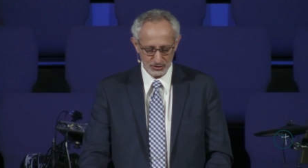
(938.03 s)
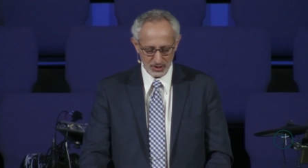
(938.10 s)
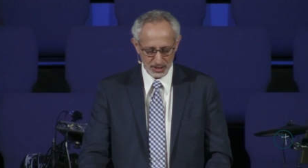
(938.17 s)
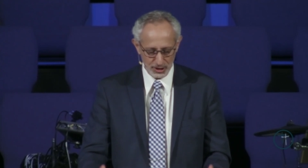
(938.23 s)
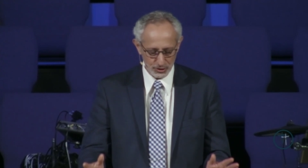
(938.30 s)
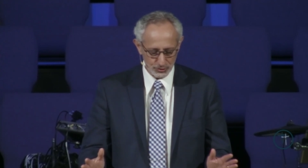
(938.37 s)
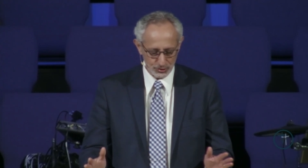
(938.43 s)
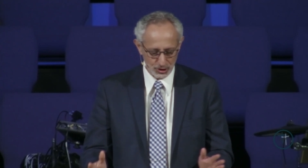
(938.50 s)
so
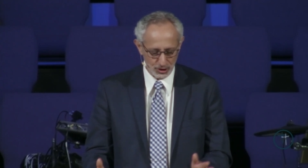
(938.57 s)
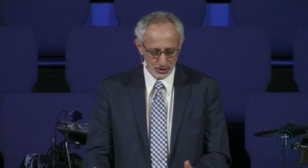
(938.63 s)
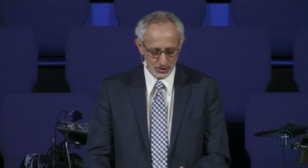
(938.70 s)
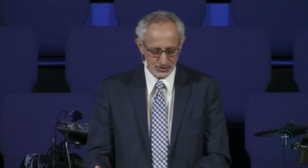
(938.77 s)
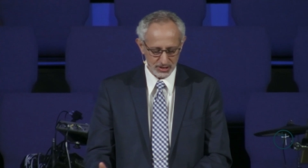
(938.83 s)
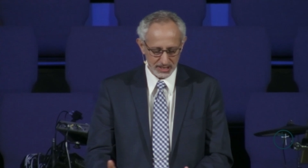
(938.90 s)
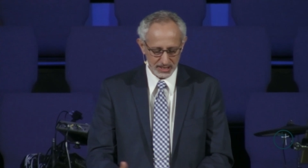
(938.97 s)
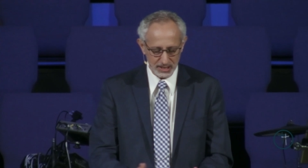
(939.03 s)
that you'll
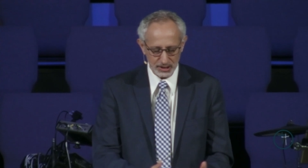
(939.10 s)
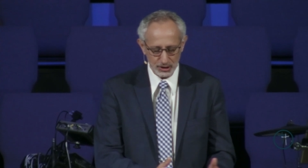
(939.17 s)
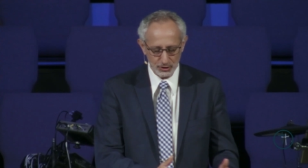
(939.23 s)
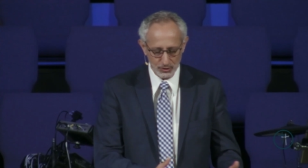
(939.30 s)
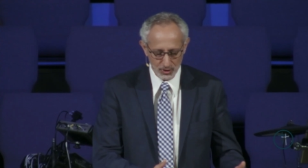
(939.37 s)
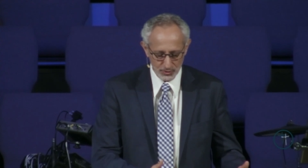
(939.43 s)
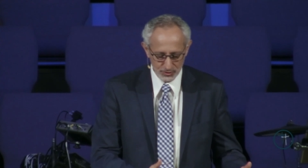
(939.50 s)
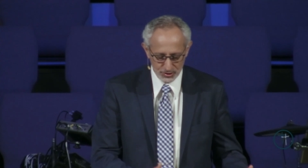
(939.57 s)
turn to eating
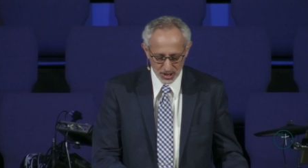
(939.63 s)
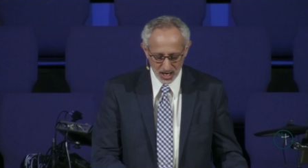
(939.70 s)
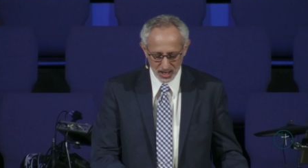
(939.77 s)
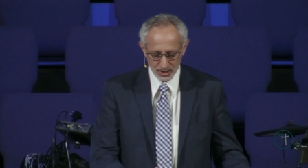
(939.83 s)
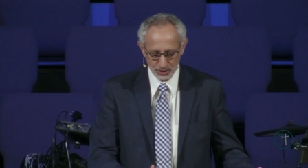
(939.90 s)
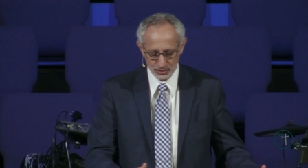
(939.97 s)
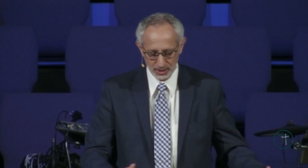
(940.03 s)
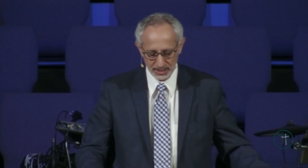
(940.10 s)
your own
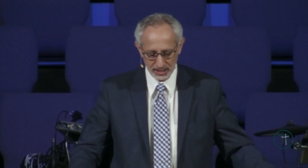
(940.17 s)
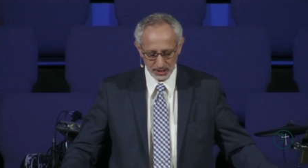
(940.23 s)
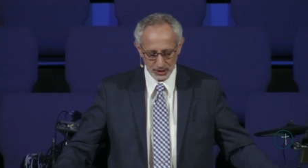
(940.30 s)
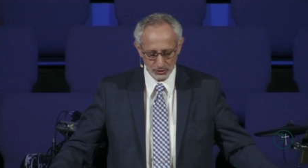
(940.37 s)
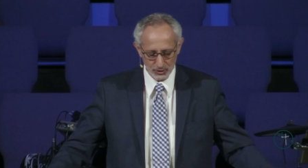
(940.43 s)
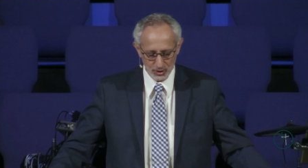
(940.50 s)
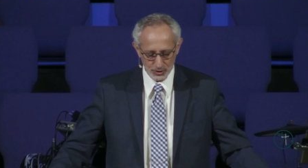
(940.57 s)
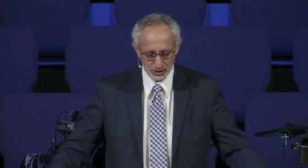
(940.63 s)
dung,
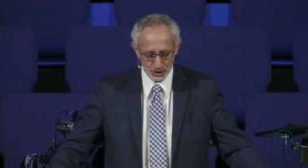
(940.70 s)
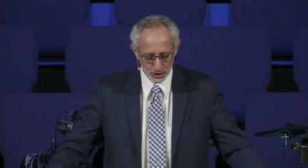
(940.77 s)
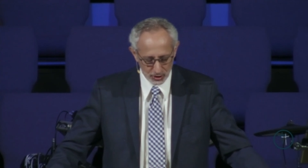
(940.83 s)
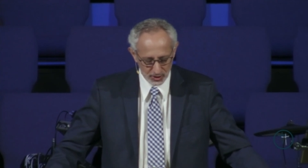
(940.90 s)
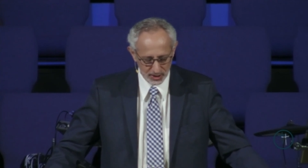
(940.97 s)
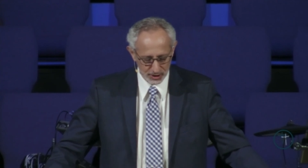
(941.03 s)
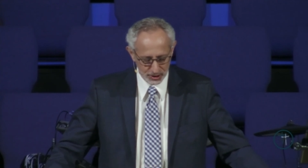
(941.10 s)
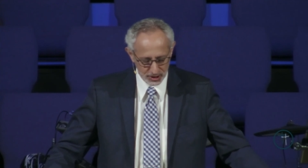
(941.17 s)
drinking your own
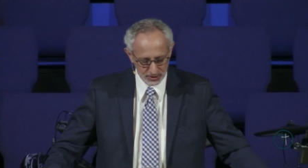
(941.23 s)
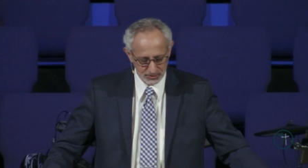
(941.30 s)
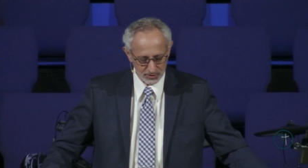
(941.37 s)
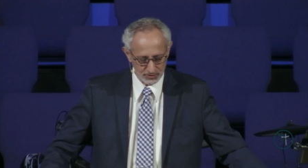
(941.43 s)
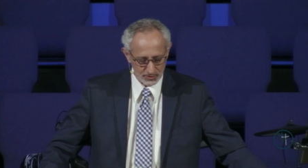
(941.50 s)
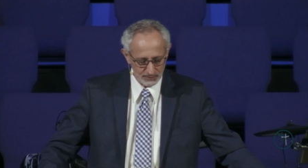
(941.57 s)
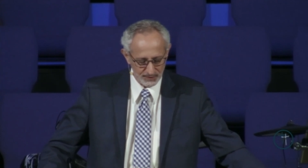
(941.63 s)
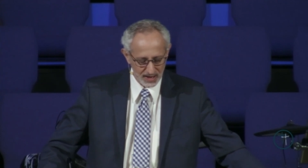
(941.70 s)
urine
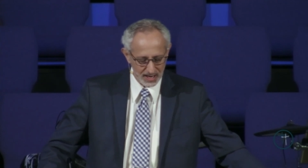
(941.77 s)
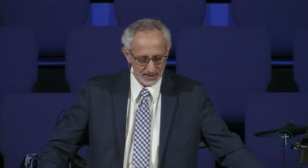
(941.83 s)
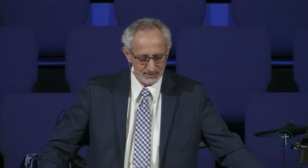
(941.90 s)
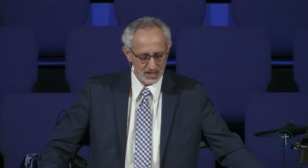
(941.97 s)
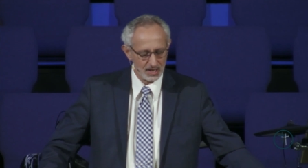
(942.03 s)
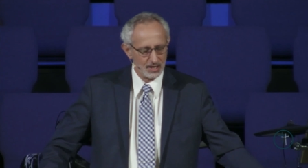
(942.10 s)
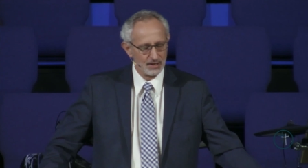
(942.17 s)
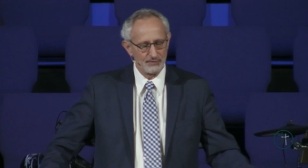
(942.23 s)
just to
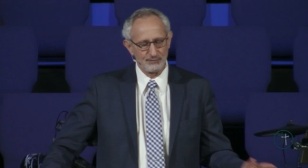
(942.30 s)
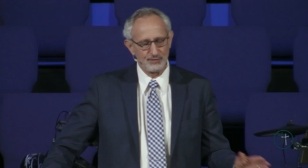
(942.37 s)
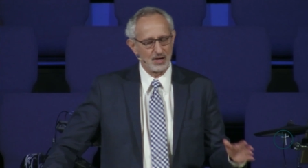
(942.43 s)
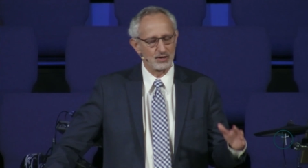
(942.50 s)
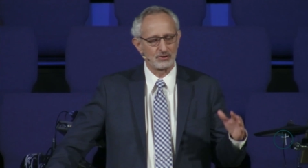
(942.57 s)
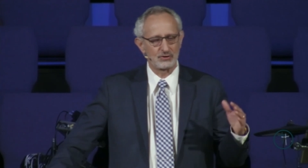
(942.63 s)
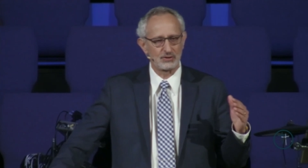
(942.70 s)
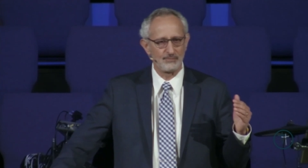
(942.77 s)
survive.
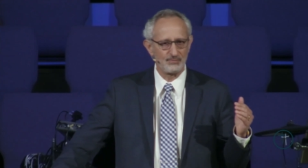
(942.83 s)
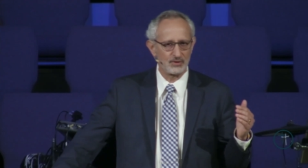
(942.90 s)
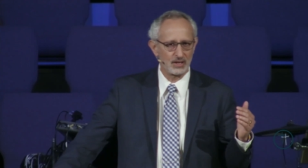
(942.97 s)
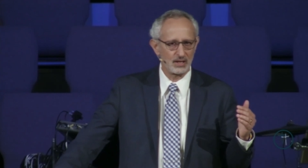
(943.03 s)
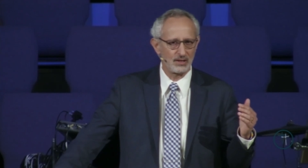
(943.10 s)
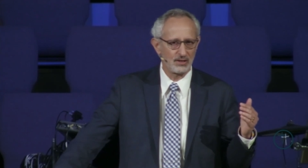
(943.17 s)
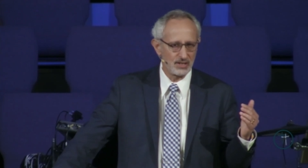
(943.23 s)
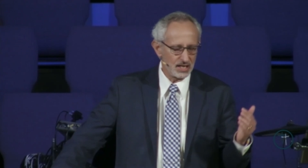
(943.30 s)
Folks,
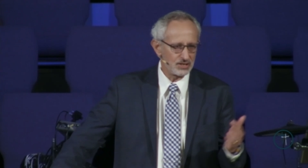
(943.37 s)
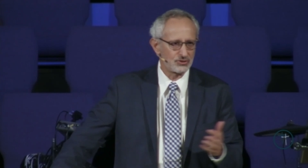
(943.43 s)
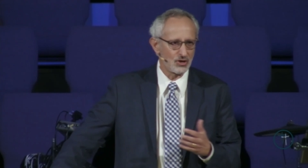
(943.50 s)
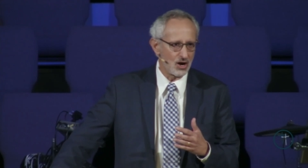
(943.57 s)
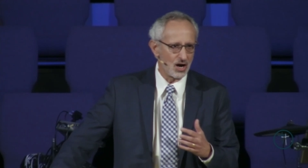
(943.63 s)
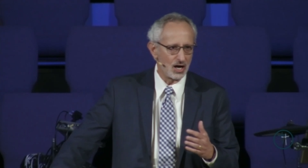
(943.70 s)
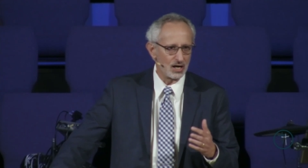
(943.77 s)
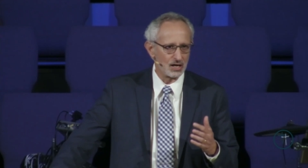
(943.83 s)
these
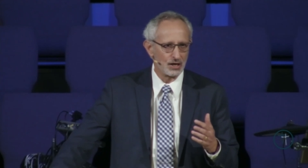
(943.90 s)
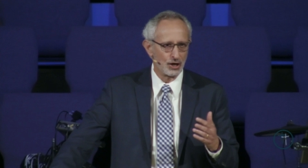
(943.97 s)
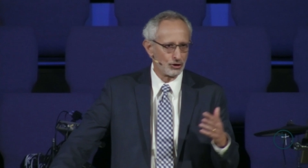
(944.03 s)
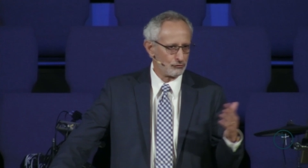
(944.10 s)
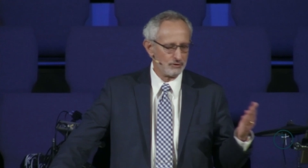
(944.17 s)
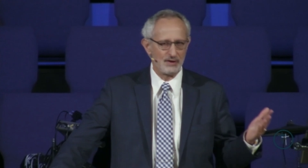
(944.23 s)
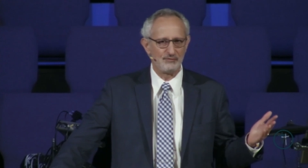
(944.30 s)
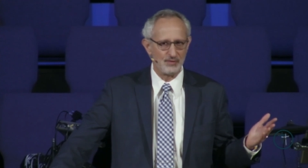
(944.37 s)
are
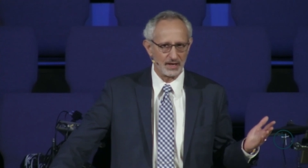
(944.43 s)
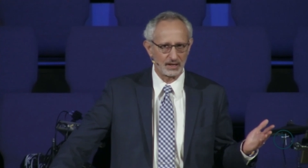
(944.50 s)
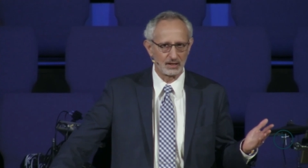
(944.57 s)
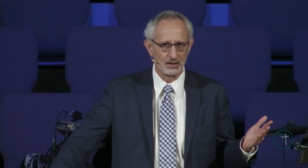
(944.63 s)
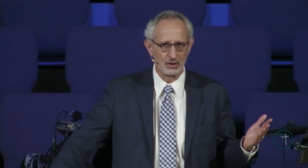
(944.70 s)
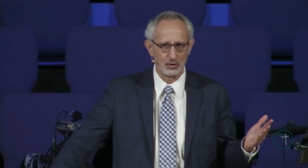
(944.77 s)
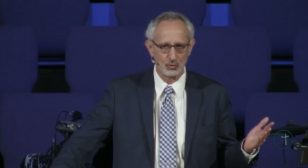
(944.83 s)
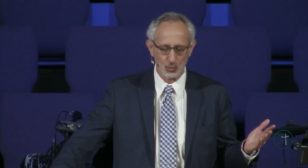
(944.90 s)

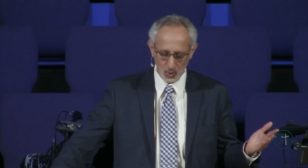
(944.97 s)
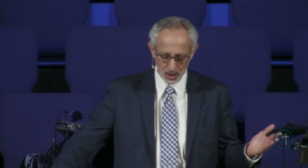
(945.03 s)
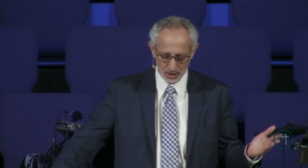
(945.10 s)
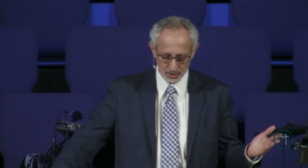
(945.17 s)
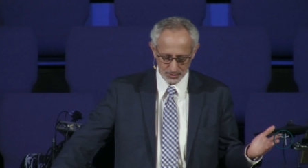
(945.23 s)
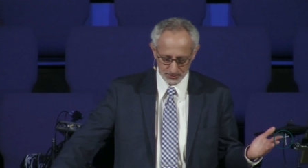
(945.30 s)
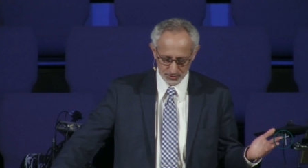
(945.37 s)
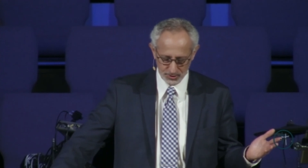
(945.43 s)
horrific
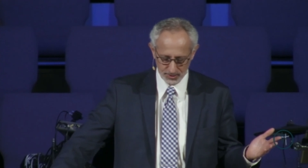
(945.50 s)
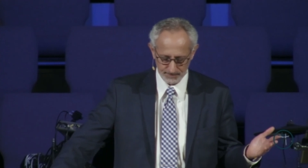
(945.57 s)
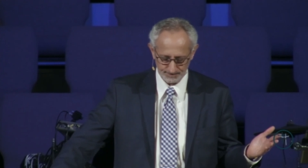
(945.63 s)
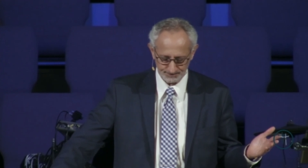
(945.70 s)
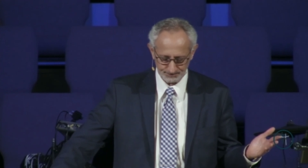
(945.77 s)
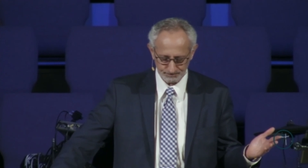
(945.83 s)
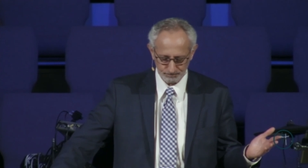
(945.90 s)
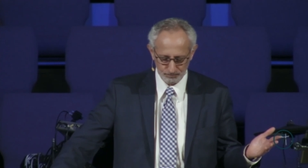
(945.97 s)
words,
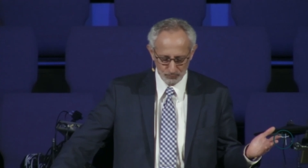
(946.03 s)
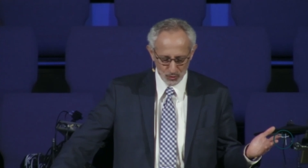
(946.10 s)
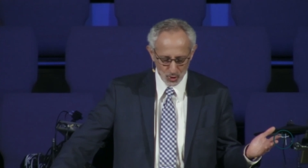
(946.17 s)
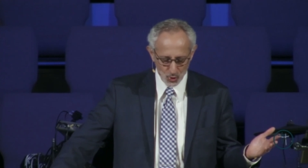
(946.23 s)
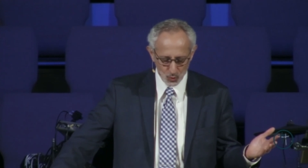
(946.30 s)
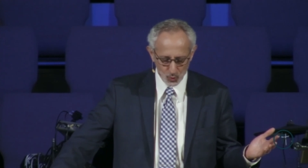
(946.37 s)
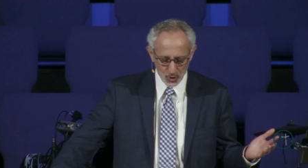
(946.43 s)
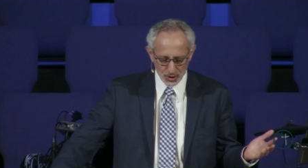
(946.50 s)

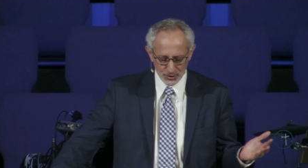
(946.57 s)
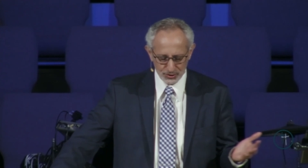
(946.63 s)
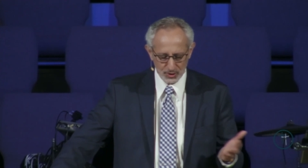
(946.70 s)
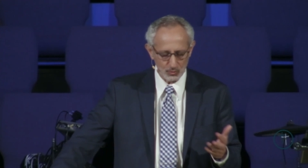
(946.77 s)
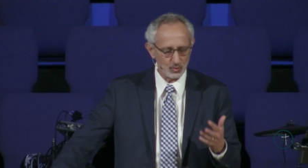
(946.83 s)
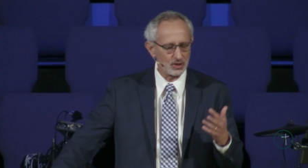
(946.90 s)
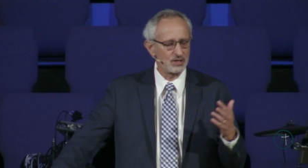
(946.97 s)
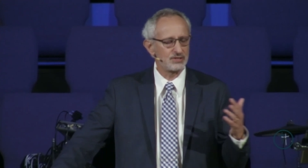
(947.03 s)
words
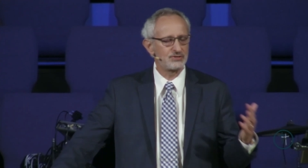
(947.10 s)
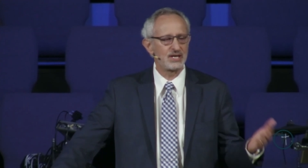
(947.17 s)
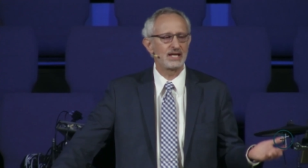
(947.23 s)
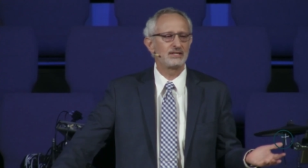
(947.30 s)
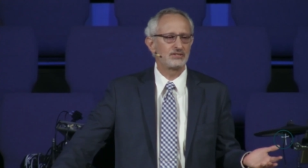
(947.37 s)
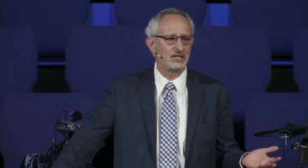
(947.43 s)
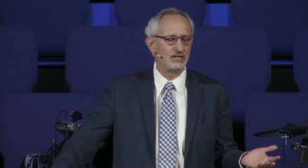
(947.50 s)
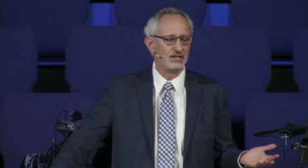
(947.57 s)
that were
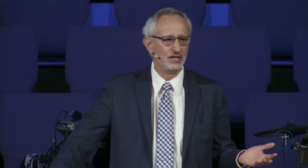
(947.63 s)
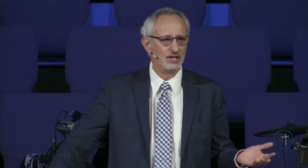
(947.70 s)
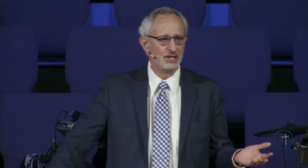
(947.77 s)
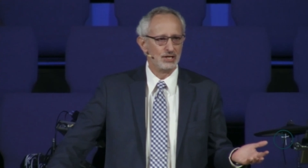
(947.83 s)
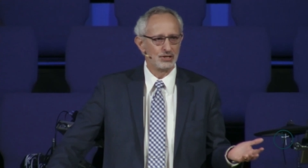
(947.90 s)
intended